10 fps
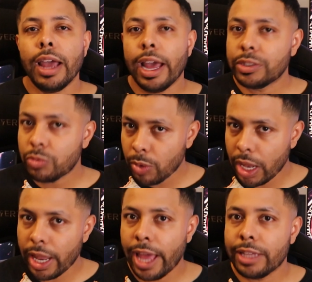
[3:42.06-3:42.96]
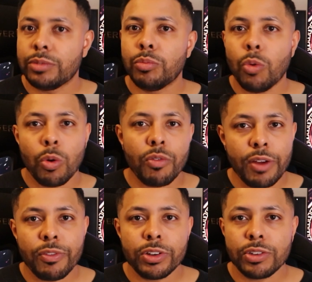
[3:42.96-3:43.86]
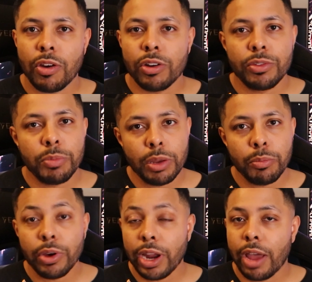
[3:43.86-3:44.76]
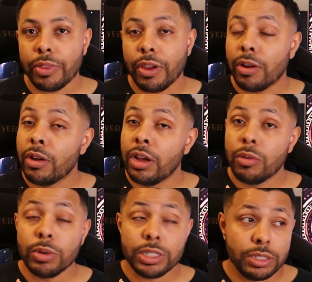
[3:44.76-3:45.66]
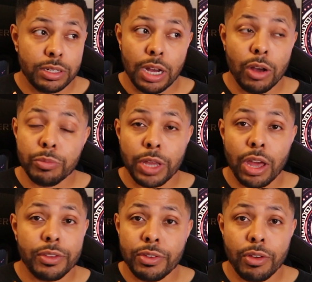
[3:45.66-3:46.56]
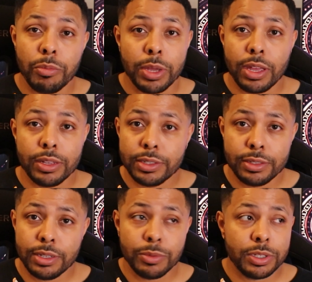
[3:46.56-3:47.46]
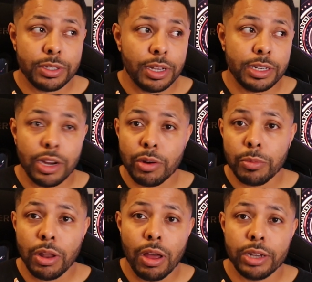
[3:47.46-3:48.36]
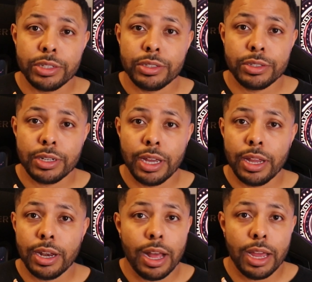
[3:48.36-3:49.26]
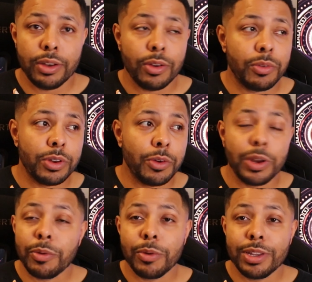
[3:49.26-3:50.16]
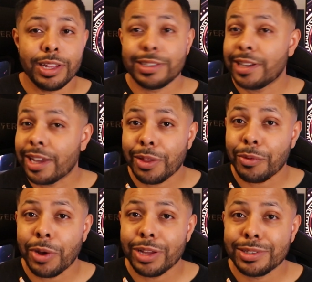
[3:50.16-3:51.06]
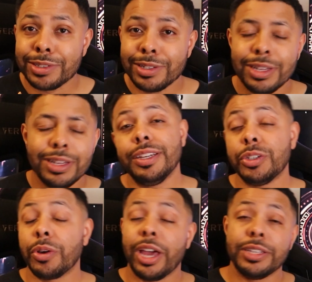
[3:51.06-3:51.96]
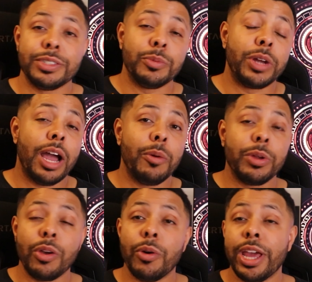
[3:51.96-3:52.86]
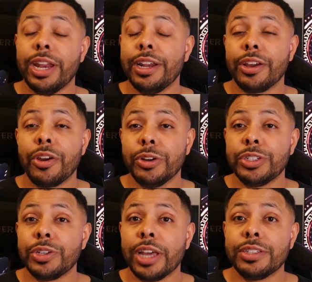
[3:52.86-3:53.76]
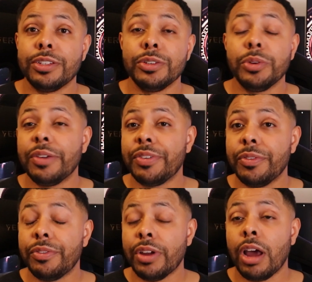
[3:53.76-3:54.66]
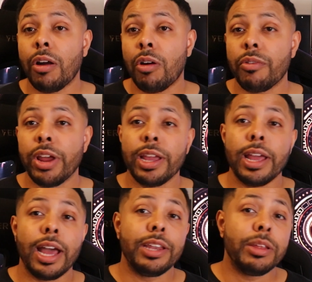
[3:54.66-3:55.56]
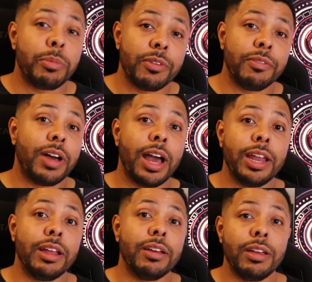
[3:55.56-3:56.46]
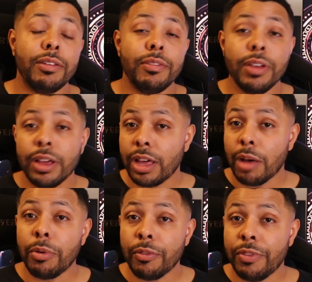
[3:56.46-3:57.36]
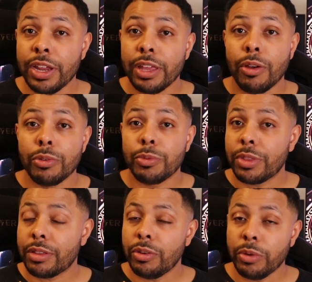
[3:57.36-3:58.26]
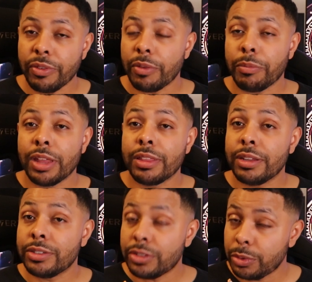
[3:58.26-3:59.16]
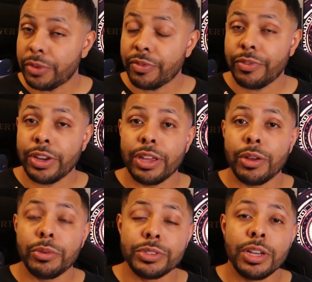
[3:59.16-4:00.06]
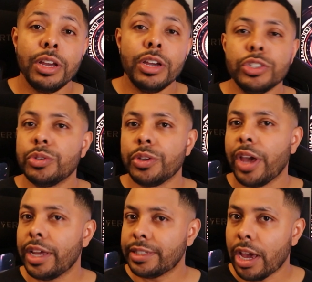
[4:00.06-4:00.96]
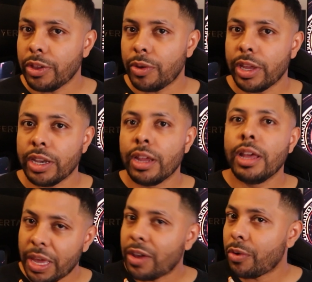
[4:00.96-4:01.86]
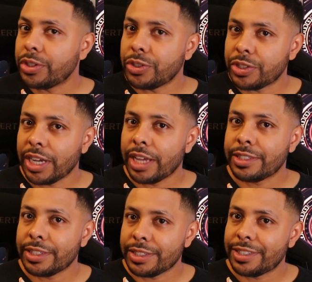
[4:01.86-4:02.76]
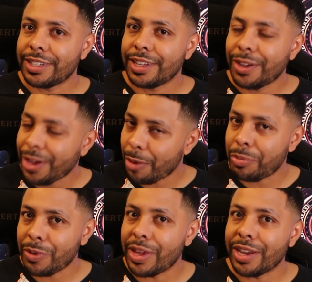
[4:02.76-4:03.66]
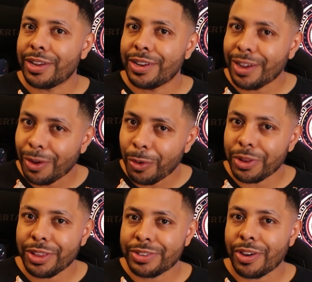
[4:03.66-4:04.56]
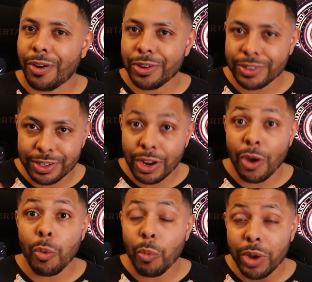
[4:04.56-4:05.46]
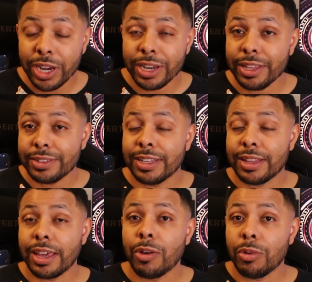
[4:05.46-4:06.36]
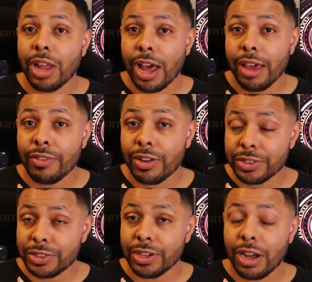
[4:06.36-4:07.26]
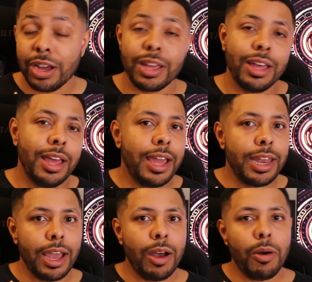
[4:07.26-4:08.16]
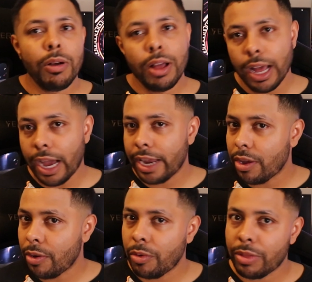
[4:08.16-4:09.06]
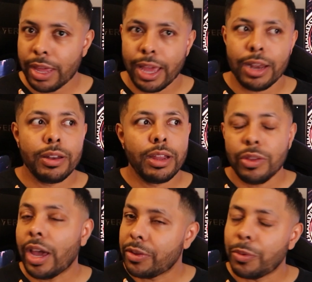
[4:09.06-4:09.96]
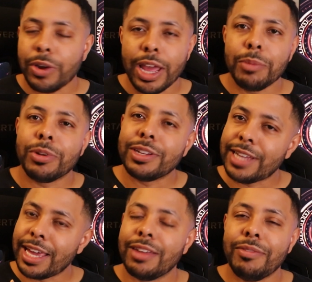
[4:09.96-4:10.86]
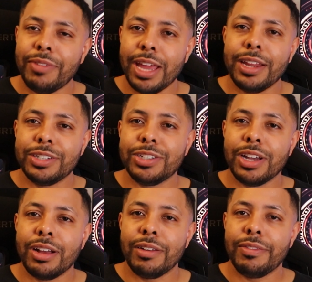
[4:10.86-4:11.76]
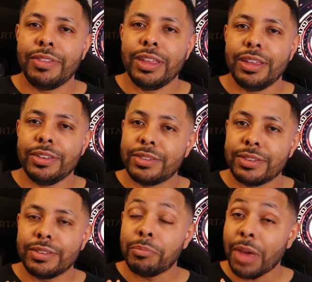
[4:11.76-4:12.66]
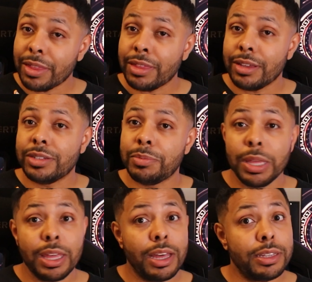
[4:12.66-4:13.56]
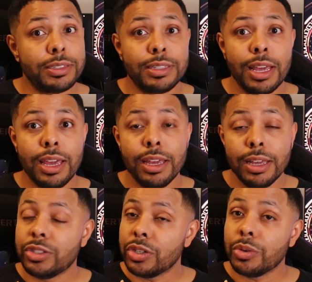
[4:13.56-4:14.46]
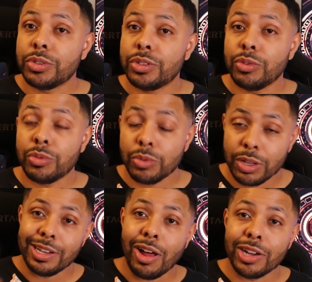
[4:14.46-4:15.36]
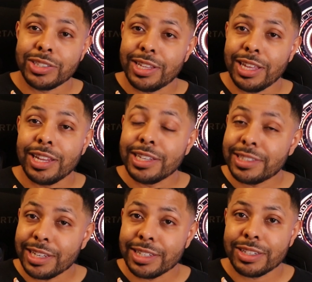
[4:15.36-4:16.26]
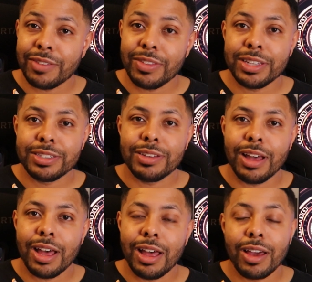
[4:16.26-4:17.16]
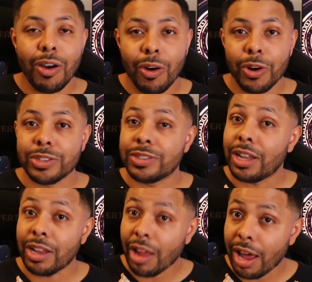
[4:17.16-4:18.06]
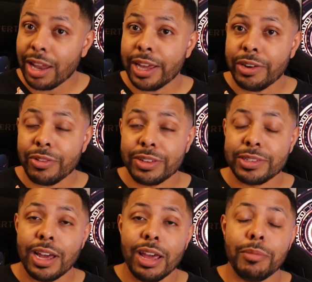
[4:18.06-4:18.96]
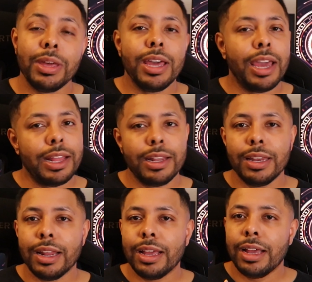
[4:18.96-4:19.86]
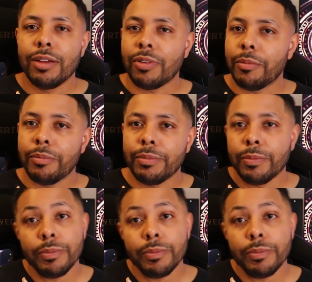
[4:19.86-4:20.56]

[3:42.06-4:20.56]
as well as more reference cards being put out there, which I hope to God so, because it was a terrible launch and I don't know anyone that's saying otherwise. So guys, what I would go ahead and encourage you guys to do, if you've not already, I did provide a couple videos with 2 different methods, 2 different videos showing you guys how you can increase your chances to help you get a hold of these cards and know when it is that they go live on stock. Now, I know that you guys weren't able to take advantage of these methods because they chose to launch the listings of these cards a lot later this time, and from